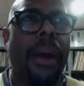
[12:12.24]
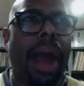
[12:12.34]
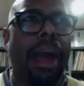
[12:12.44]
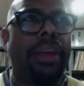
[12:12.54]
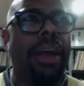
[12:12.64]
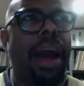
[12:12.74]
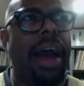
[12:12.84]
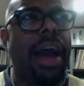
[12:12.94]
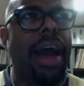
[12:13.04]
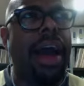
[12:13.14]
I,
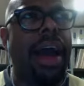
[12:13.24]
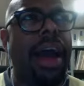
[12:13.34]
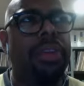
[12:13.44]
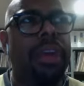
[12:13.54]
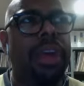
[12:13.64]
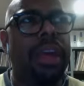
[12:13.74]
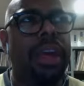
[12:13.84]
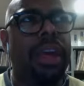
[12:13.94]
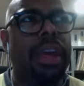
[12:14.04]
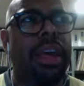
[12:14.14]
I don't
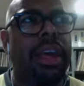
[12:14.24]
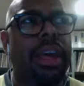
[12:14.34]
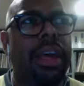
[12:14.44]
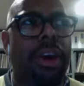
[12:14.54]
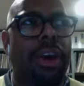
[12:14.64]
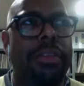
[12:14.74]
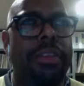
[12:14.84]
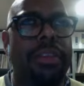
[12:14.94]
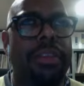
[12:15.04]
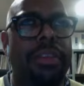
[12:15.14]
think it has
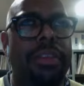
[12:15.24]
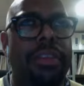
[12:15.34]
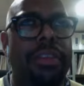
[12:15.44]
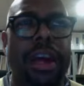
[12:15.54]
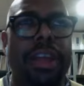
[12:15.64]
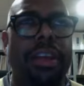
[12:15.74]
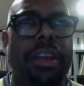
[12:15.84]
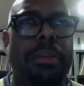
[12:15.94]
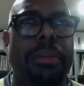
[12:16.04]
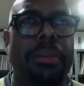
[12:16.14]
resolved itself yet. I
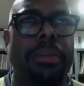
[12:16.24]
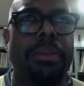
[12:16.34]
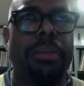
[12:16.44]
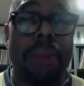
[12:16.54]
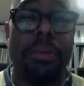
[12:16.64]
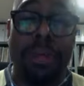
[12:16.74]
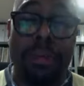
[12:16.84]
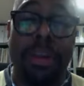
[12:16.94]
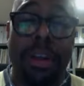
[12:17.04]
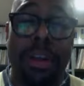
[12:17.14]
think it will
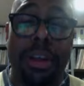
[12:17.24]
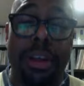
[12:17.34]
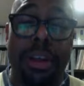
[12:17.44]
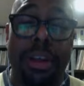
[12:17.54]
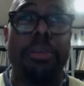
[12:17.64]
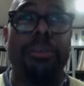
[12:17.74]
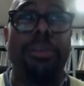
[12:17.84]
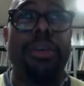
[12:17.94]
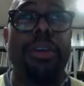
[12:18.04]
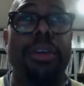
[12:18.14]
probably be a long time
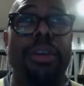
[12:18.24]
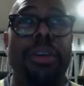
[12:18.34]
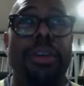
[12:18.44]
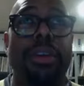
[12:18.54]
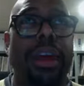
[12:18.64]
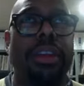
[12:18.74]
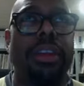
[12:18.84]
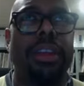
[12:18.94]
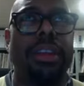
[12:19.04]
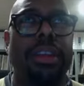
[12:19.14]
before it does.
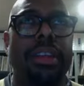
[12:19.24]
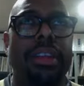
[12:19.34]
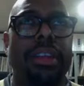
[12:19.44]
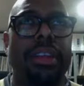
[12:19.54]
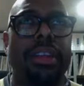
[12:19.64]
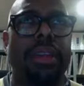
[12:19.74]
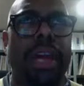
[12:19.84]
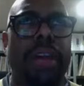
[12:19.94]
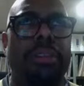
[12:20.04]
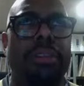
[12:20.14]
I think there's
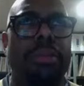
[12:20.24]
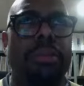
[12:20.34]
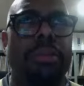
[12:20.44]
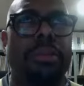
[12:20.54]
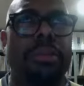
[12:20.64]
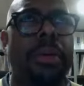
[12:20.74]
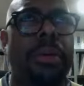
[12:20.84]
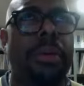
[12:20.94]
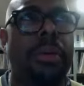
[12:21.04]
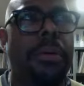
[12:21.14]
still like some,
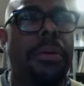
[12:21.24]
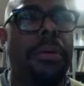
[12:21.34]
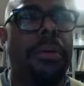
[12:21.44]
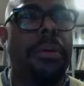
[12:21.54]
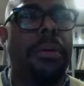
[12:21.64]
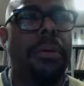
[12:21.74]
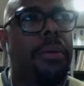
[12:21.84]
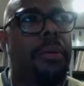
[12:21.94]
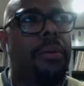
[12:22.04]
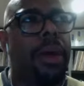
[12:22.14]

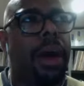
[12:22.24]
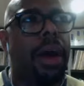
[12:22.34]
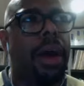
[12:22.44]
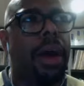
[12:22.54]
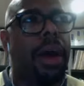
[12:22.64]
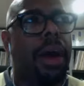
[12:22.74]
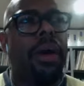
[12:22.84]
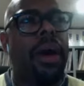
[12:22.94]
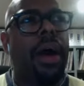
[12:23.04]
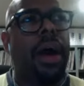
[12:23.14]
uh, uh,
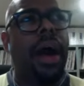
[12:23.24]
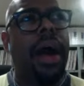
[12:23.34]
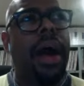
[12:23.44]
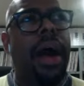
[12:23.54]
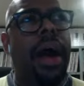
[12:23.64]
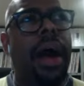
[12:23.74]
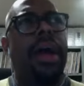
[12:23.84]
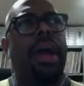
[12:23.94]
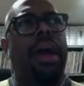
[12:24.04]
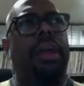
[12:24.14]
I, I